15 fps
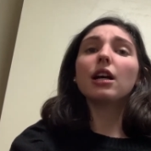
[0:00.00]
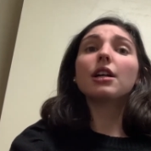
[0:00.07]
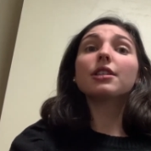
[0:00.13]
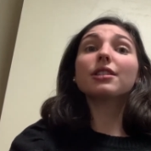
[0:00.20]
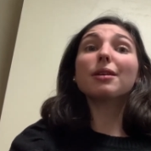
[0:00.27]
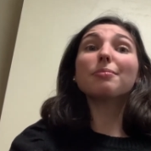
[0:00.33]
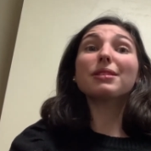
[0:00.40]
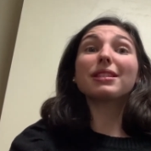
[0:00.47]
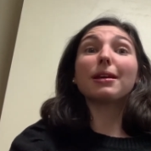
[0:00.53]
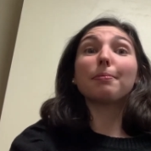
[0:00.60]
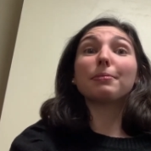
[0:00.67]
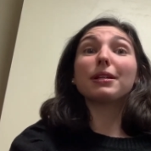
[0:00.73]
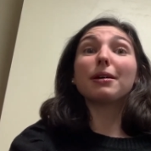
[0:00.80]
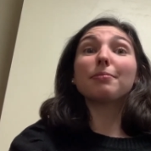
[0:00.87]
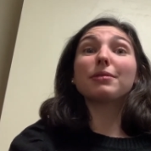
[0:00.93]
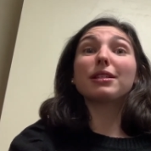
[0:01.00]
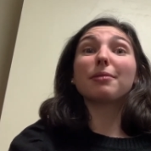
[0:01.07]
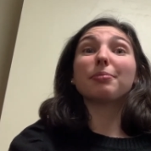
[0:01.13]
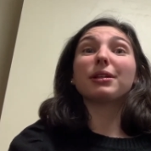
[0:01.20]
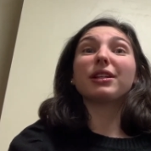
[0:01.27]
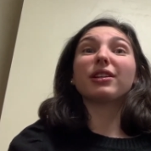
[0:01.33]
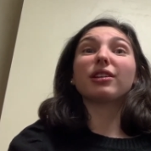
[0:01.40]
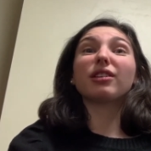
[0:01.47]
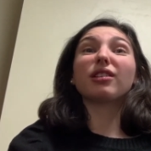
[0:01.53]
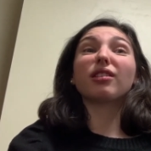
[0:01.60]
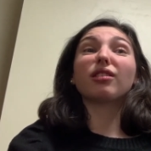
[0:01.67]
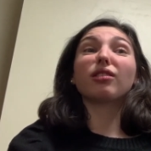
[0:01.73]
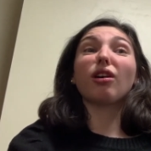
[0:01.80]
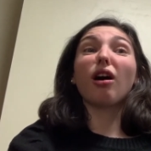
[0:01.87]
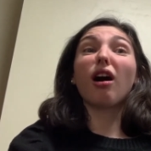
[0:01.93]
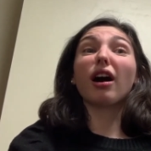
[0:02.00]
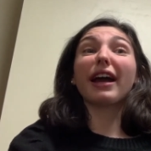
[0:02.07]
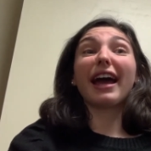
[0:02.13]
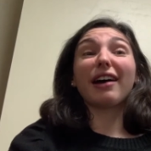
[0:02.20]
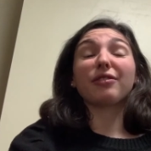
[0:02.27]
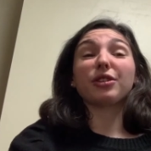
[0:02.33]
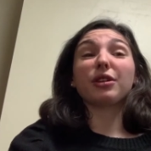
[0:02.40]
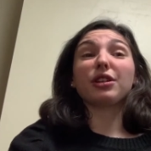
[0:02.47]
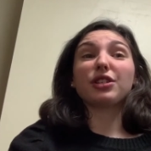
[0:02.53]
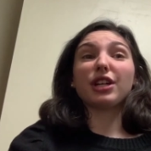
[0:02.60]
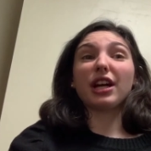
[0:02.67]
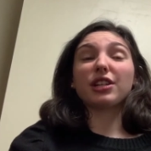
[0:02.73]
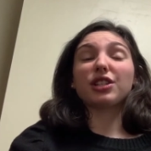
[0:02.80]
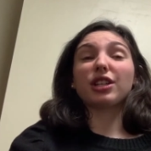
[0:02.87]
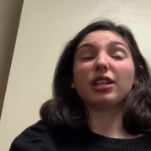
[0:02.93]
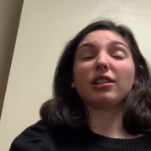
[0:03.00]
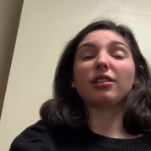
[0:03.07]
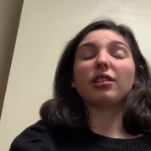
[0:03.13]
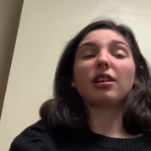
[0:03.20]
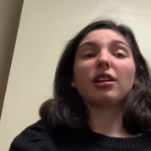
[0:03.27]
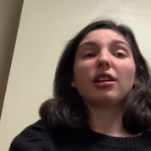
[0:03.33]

Some symptoms appear long after injection,